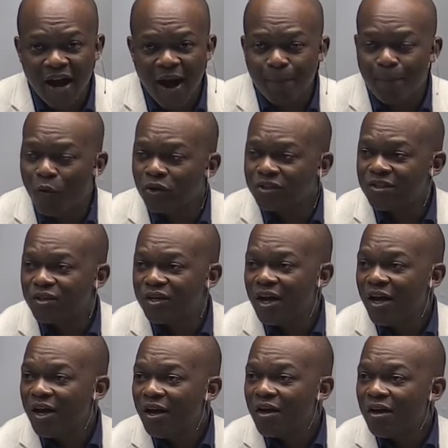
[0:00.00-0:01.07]
I bought
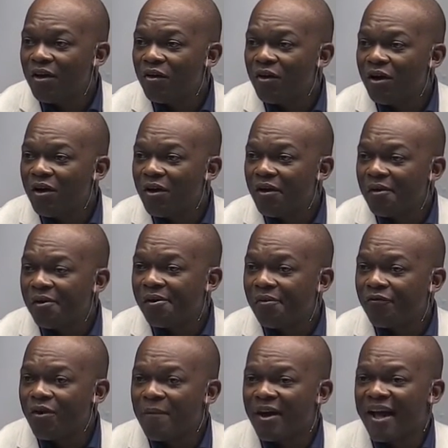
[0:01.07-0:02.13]

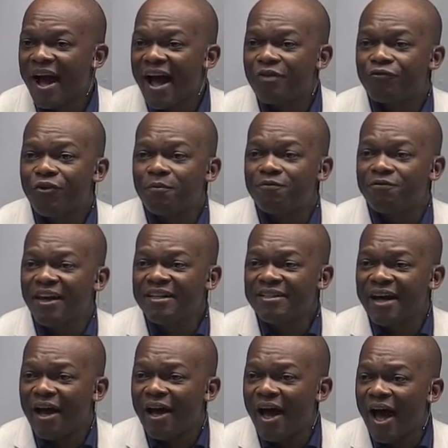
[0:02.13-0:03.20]
from a guy from
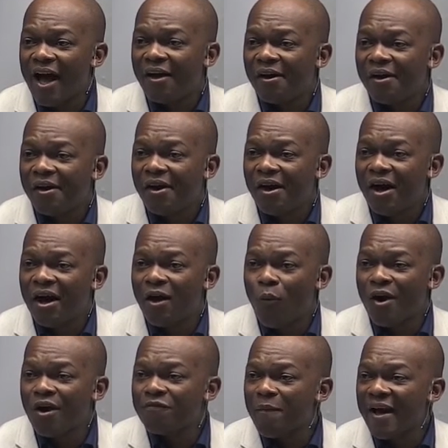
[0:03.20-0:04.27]
Venda uh,
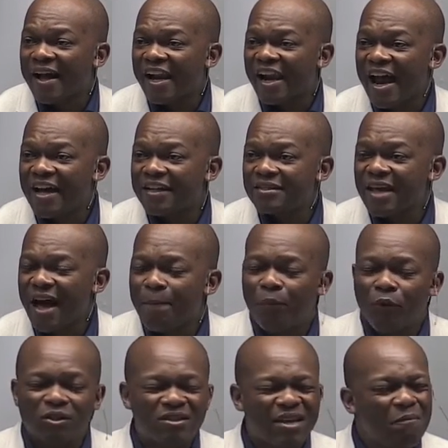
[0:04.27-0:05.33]
one of my clients, I
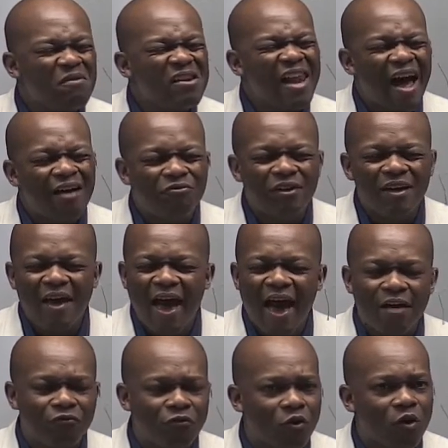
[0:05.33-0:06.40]
bought some lovely
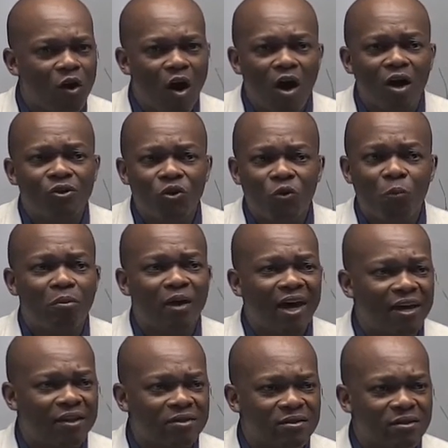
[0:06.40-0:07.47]
avocado
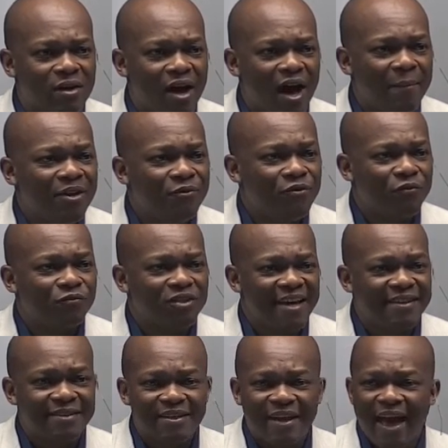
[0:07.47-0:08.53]
pears. How many of you have
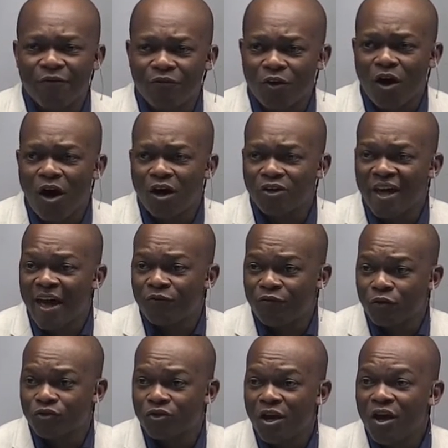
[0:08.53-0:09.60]
tasted avocado
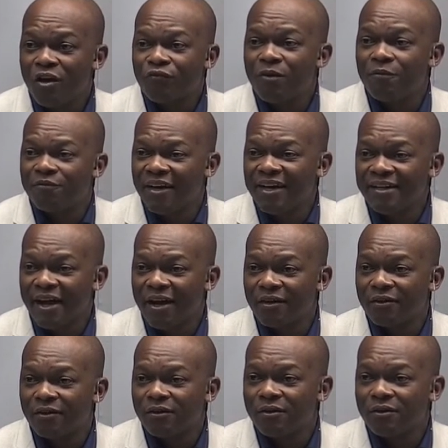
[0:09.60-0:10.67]
avos from
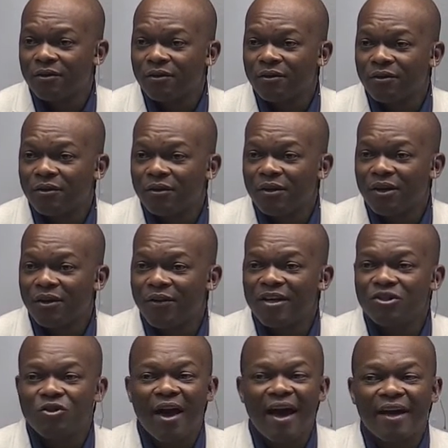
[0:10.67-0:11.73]
Venda?
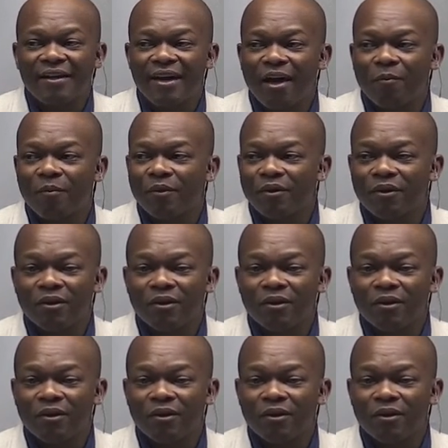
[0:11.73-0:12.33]
Raise your hand up.